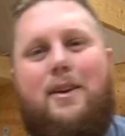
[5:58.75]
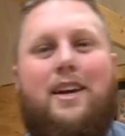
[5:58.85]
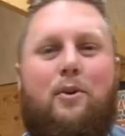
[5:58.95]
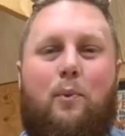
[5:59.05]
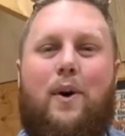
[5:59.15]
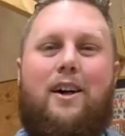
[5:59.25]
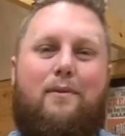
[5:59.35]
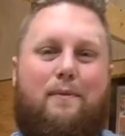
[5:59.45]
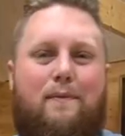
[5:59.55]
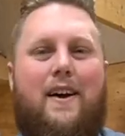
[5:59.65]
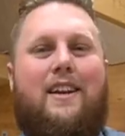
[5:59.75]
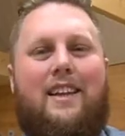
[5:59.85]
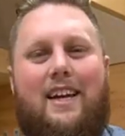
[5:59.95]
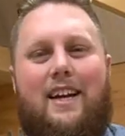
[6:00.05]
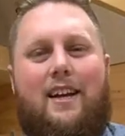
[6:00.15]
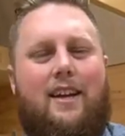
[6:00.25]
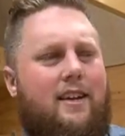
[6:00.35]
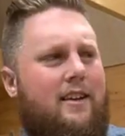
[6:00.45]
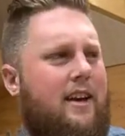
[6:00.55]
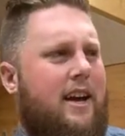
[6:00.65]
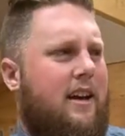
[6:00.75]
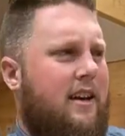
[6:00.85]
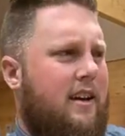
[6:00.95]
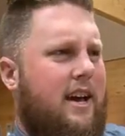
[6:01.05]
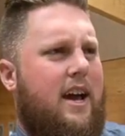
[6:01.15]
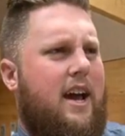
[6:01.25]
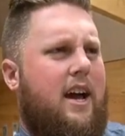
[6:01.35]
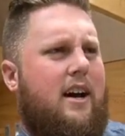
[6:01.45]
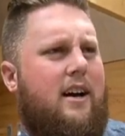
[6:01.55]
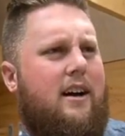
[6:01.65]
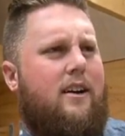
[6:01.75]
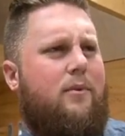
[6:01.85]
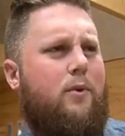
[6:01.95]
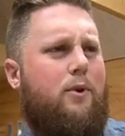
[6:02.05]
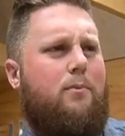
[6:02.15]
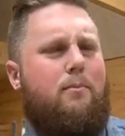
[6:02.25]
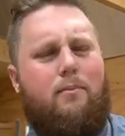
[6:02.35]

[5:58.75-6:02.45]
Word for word: be in a well-ventilated uh, room